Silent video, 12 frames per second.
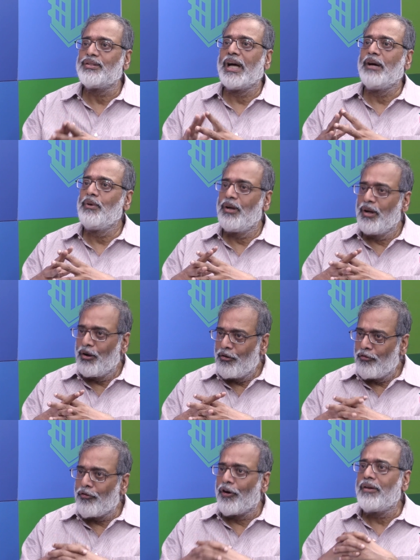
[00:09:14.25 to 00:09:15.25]
So I will
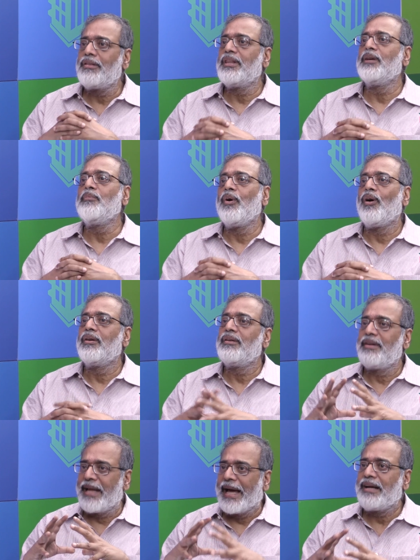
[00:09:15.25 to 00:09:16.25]
fault them
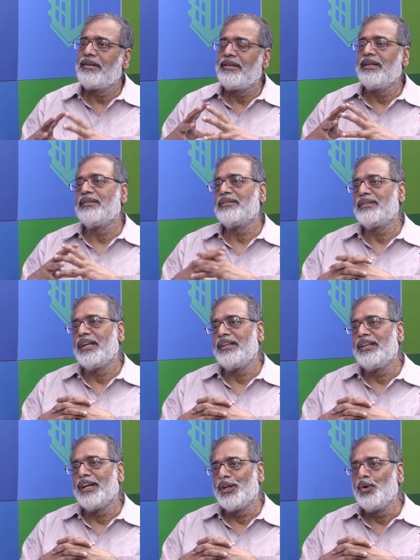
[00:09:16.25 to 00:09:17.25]
on tactics
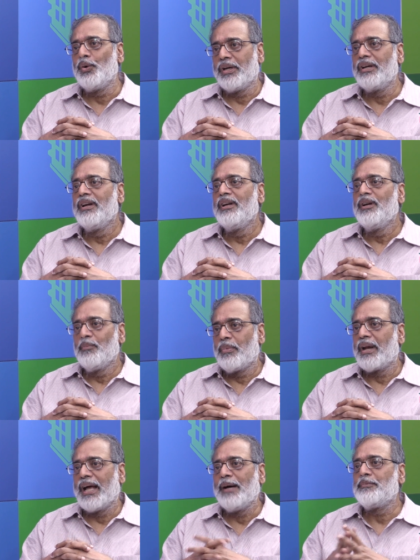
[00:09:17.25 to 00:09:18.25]
that they are doing,
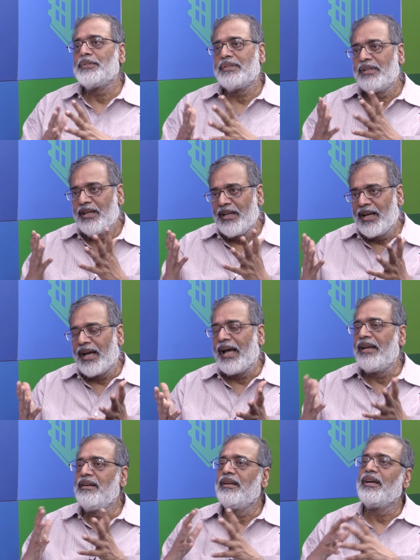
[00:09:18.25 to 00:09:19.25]
perhaps
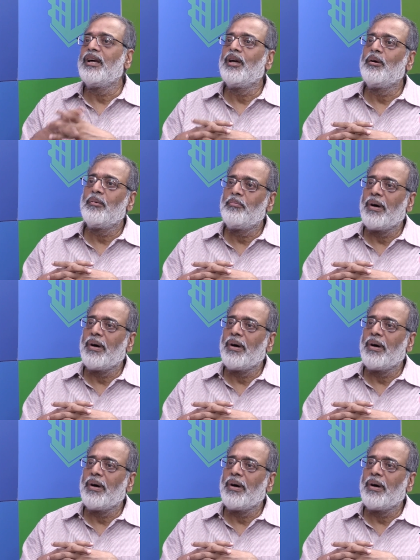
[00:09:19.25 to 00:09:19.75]
and uh,